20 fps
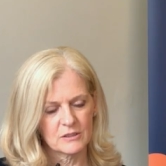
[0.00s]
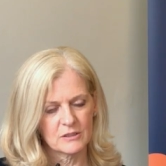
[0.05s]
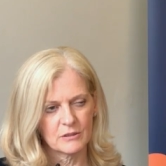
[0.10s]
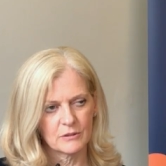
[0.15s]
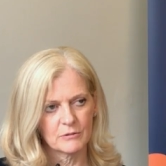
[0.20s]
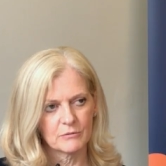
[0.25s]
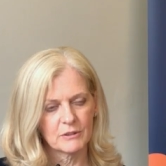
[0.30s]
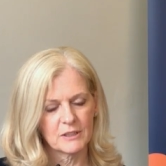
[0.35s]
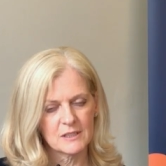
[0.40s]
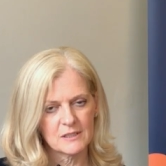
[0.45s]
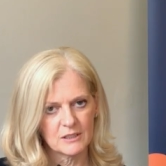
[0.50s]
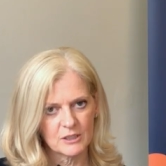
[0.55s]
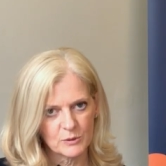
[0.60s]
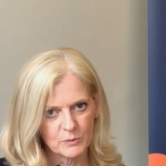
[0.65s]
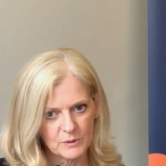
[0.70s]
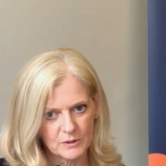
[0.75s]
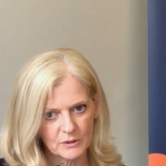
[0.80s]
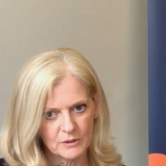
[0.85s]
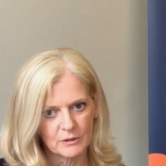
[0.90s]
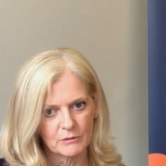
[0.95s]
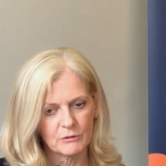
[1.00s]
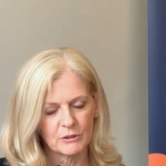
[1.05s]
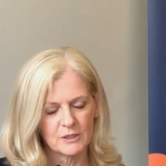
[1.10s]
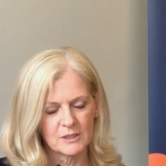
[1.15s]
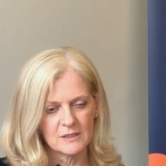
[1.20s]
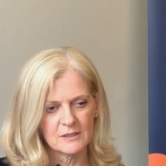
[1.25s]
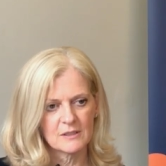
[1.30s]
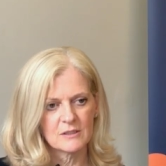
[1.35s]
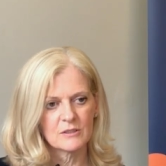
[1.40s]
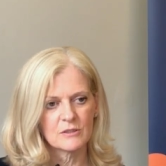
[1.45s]
So the research we're doing at the
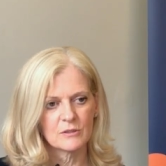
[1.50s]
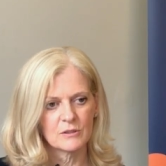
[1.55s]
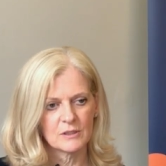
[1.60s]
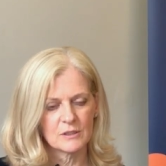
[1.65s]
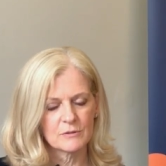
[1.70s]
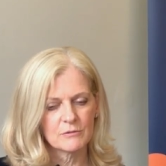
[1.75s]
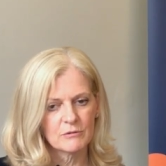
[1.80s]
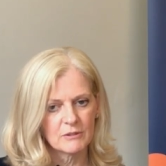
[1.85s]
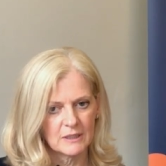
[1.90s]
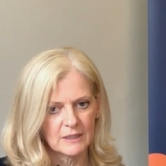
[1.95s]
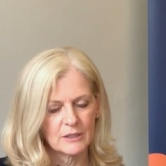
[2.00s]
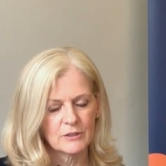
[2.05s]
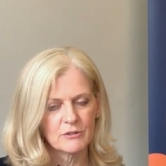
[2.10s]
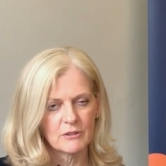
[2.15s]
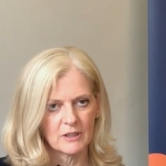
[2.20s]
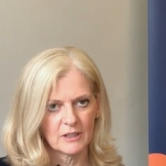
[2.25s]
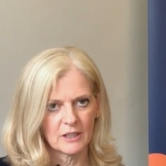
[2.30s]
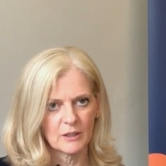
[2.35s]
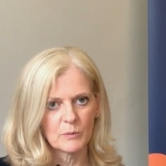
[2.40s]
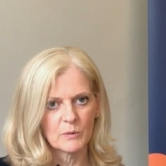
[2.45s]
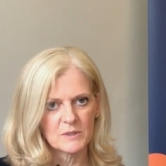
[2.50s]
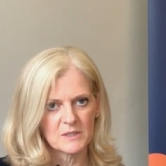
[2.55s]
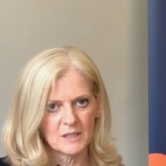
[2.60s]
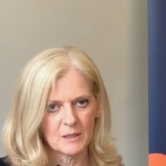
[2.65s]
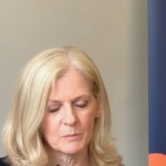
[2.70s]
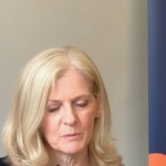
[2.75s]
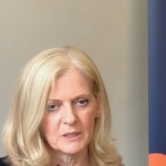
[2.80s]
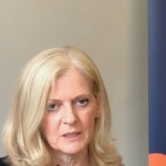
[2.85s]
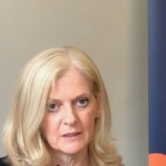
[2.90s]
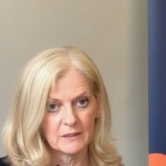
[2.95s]
Reuters Institute is really tracking what's
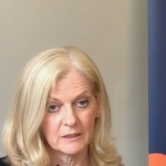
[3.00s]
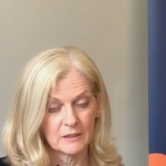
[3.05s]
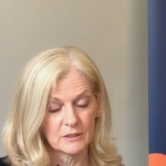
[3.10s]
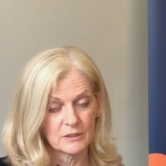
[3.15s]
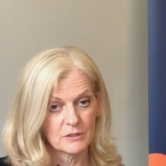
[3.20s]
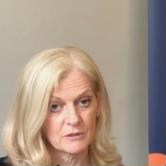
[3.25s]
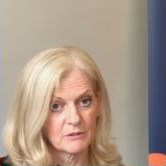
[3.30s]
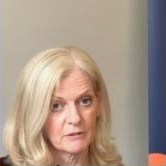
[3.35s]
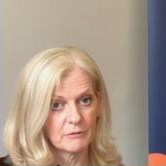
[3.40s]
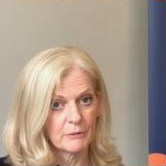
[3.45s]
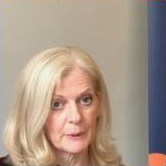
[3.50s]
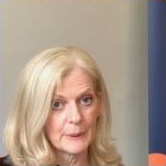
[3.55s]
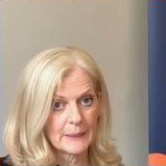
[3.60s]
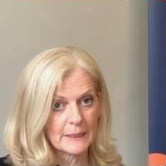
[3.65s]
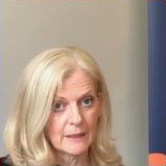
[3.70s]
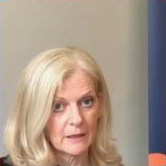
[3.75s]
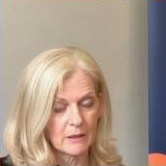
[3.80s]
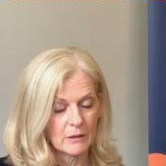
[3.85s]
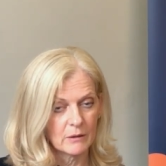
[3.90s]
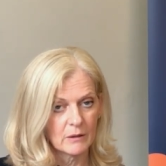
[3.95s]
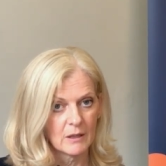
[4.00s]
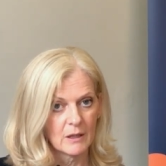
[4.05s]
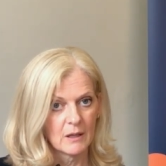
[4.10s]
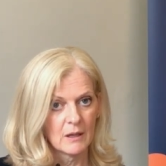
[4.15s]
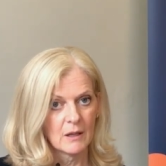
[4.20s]
happening in the industry right now.